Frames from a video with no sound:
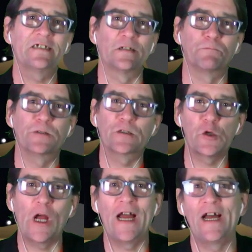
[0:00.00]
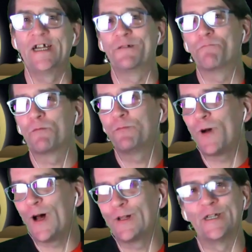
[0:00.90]
subscribe,
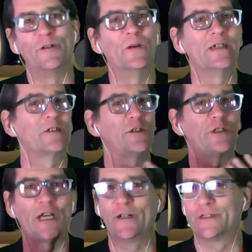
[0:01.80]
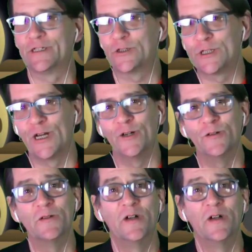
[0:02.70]
follow, and share the show